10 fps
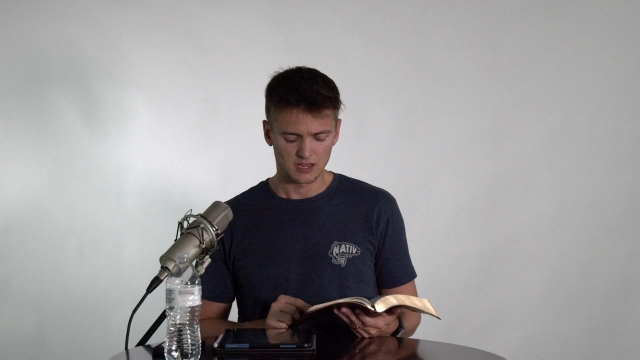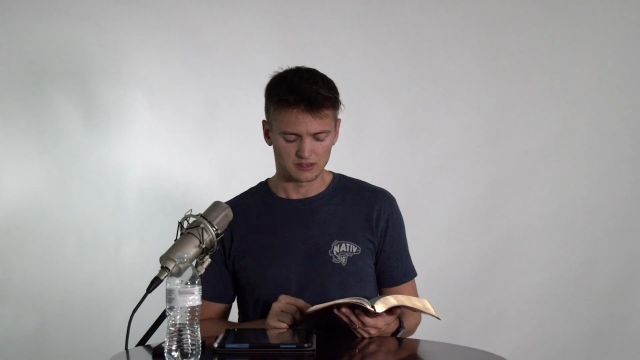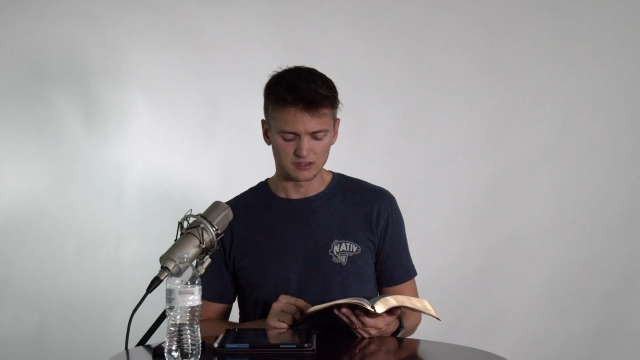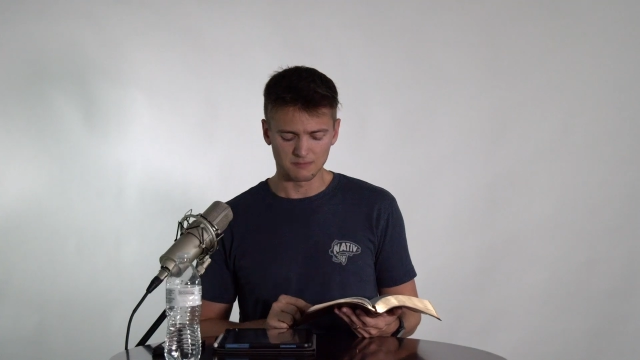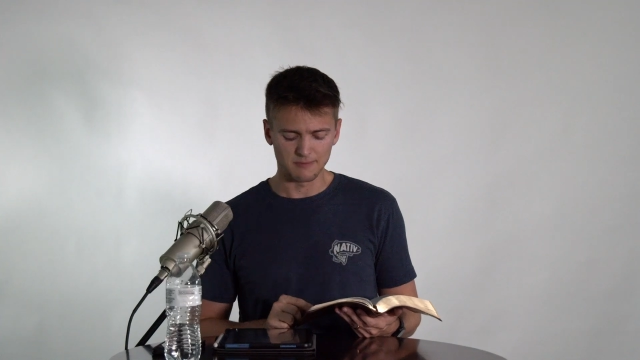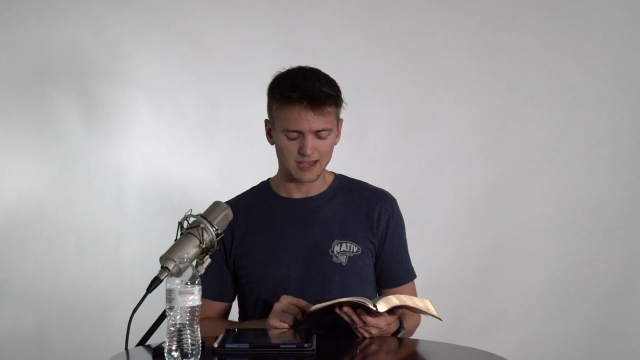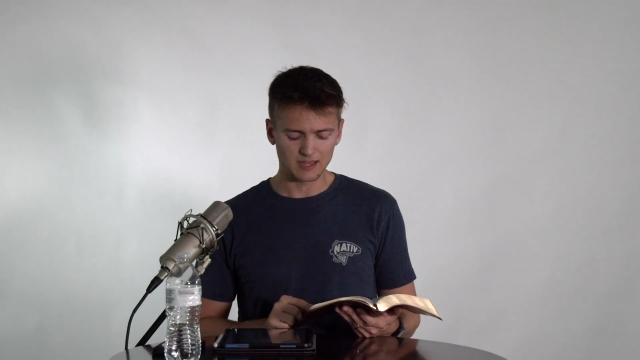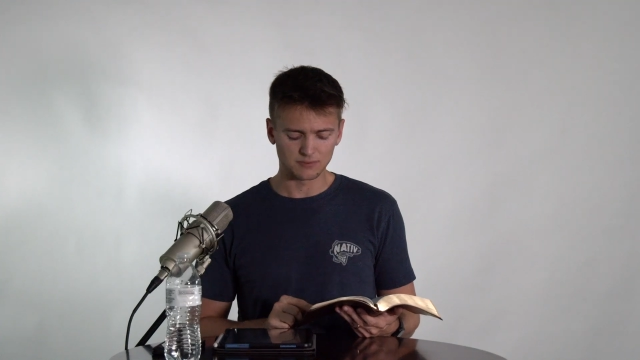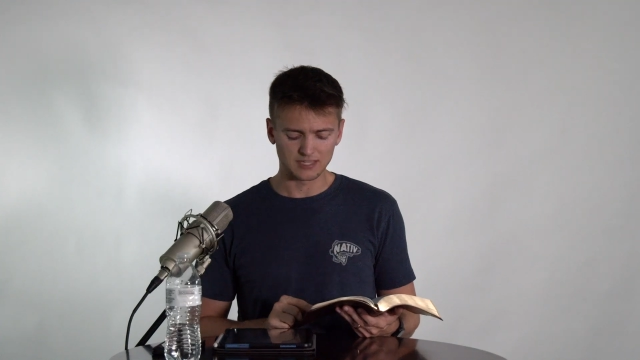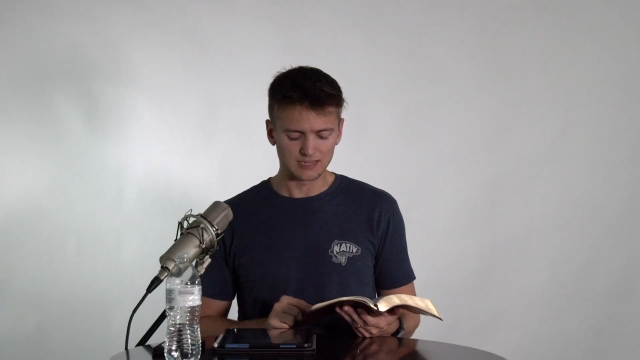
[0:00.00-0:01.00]
Then the
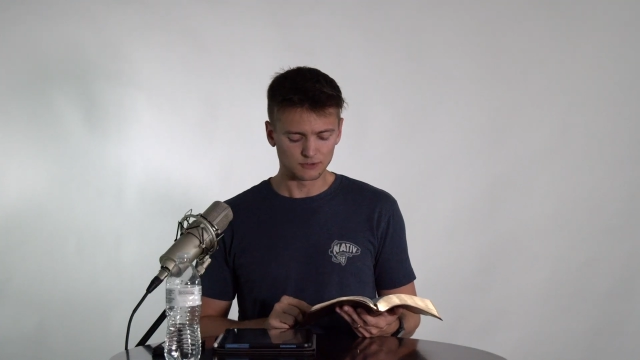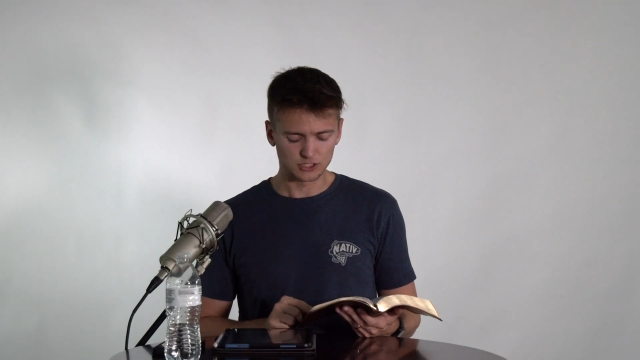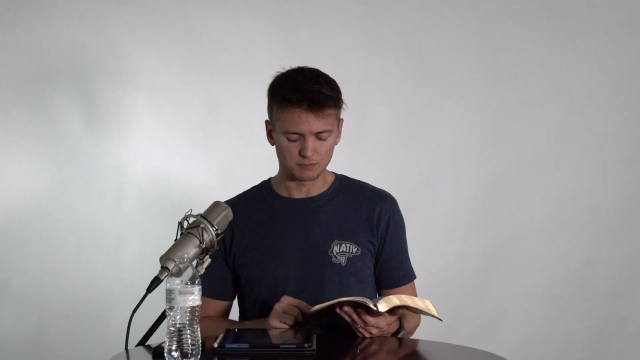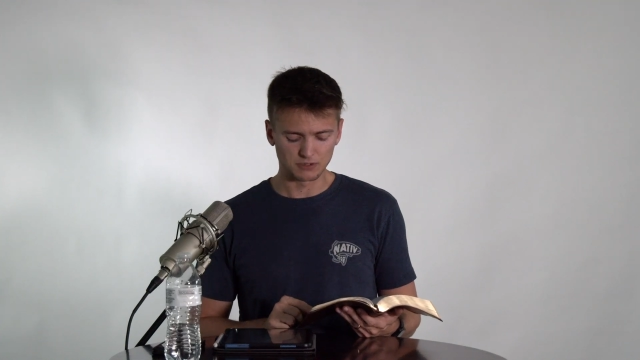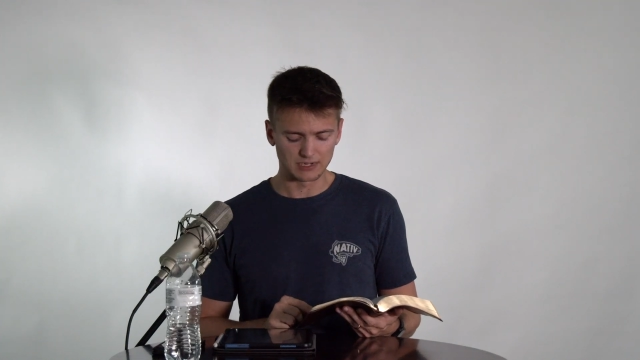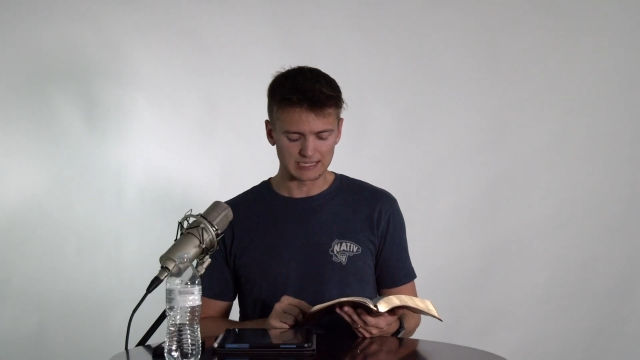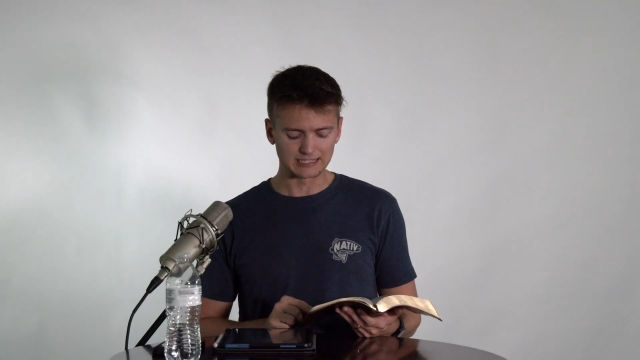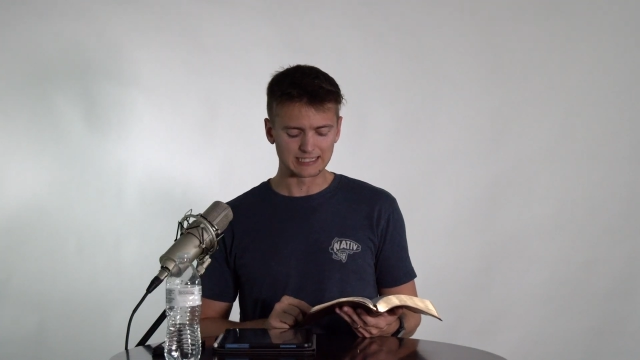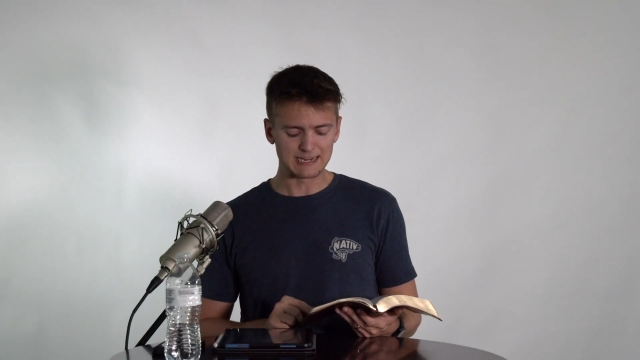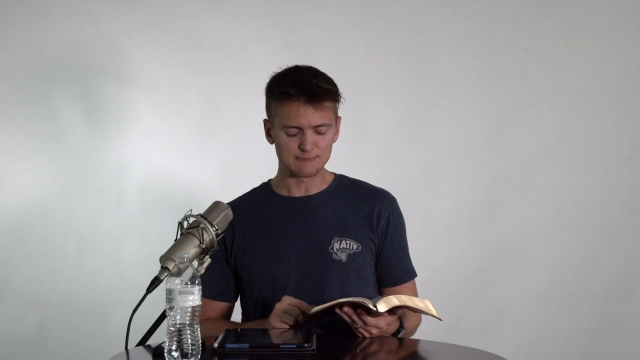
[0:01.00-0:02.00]
man with the evil spirit
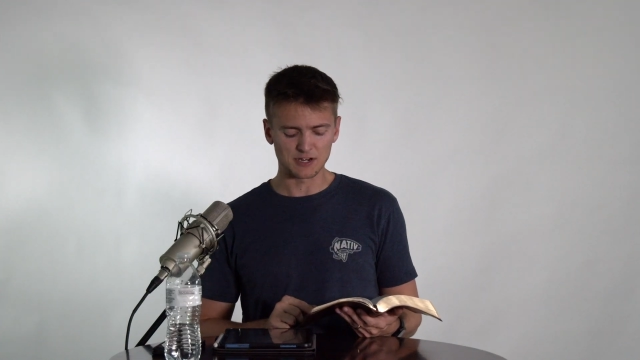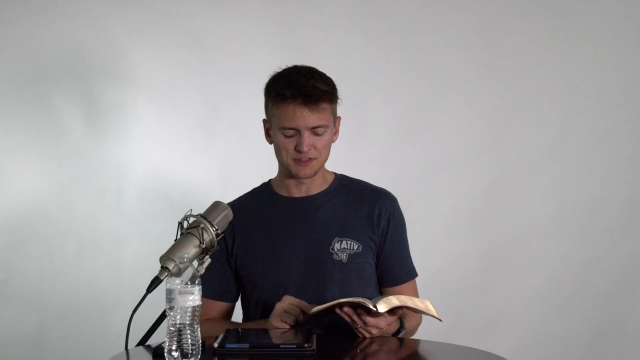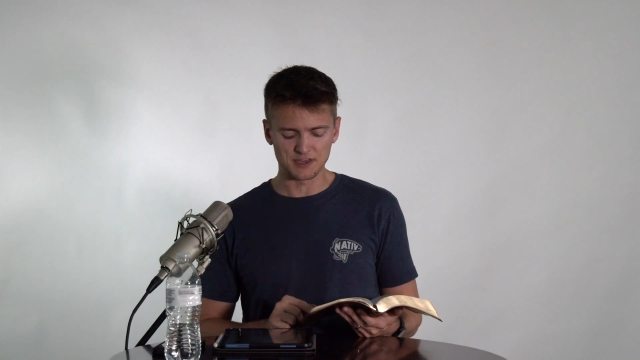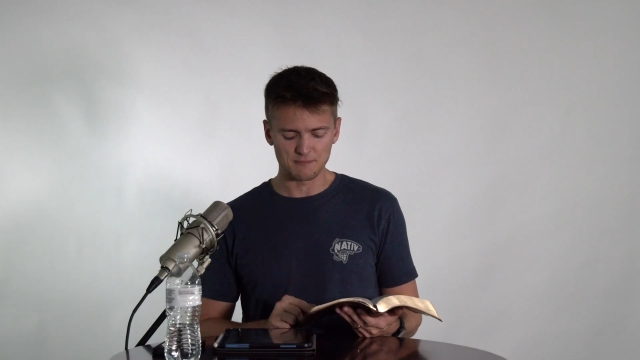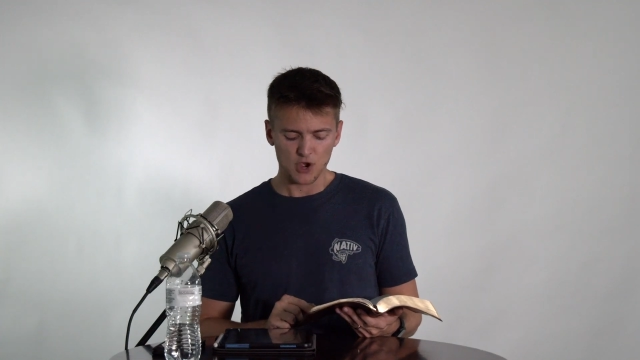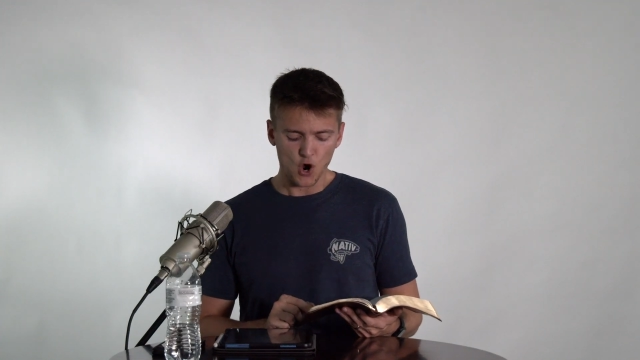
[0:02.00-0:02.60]
leaped on them,